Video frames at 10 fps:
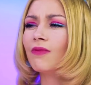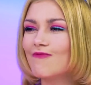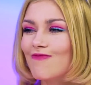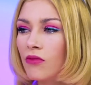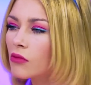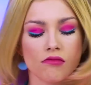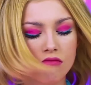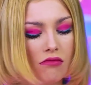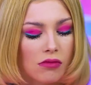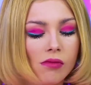Ugh,
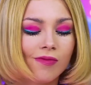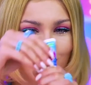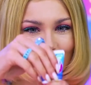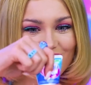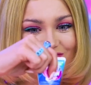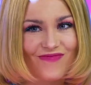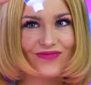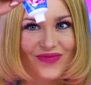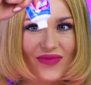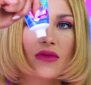no
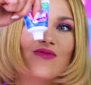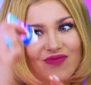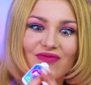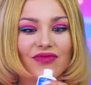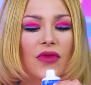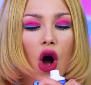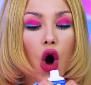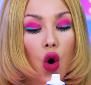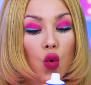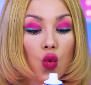problemo, Lemo. We'll
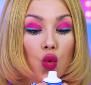have our